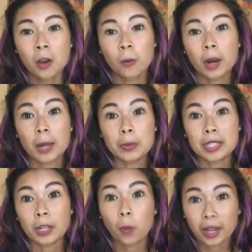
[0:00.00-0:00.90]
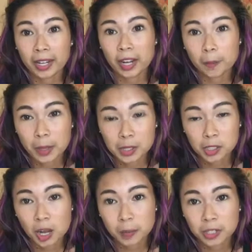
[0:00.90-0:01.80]
when I was waiting at a bus
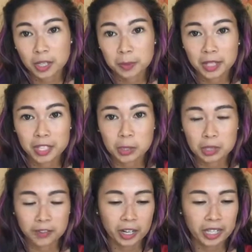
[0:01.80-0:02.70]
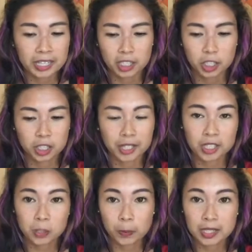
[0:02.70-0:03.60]
stop or something, so it's very easy to just
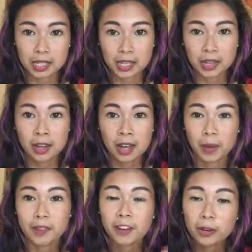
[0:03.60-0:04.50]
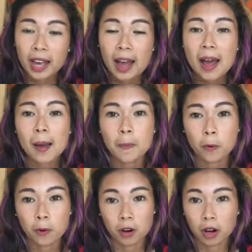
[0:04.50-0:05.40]
squeeze in my
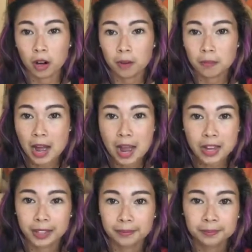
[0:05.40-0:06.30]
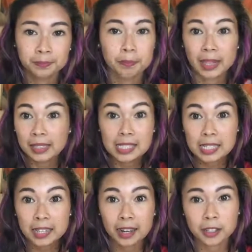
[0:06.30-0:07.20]
vocab or my
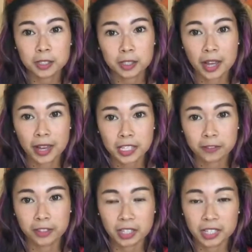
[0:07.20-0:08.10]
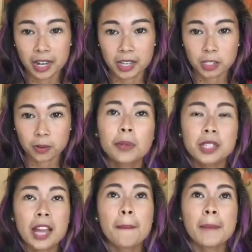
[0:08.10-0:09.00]
listening exercise for the day. will
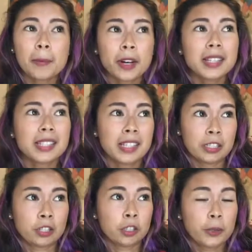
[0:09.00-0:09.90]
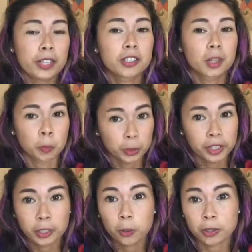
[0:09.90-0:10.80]
say Memrise is doing some
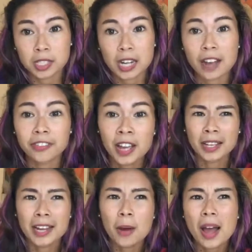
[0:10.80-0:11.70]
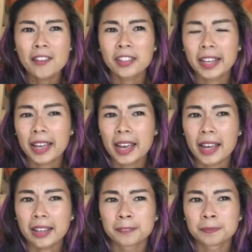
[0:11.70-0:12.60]
really cool stuff. They now have
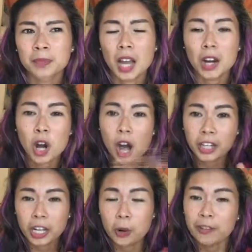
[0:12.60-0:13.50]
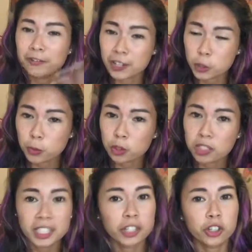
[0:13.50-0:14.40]
an audio and
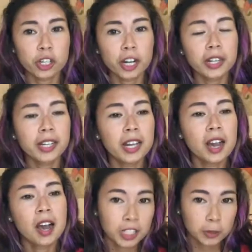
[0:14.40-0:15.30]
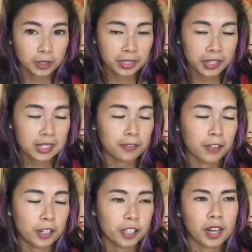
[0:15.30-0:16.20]
visual dictionary. It's a really nice
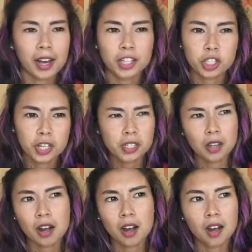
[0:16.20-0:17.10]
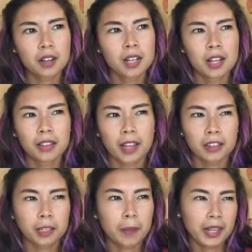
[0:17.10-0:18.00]
function, and I just saw
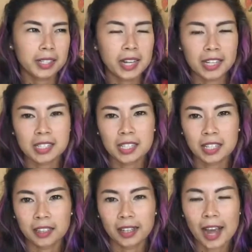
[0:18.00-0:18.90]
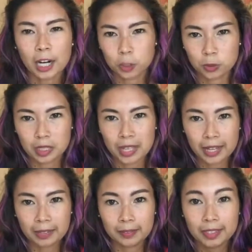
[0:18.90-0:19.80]
their beta testing actually
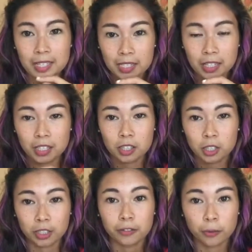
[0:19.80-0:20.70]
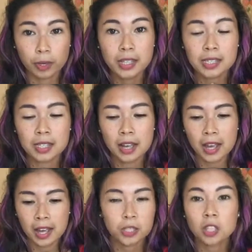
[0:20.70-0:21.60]
listening to your voice.
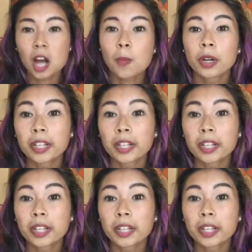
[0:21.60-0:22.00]
So it's a lot more